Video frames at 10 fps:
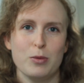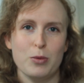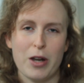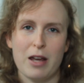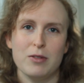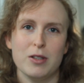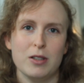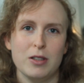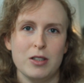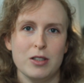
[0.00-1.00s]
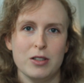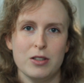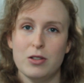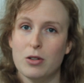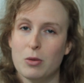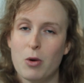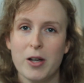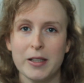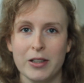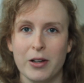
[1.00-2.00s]
whatever you're
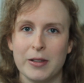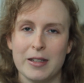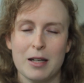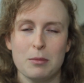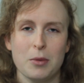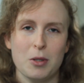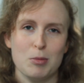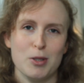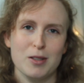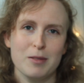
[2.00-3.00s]
working on in that moment.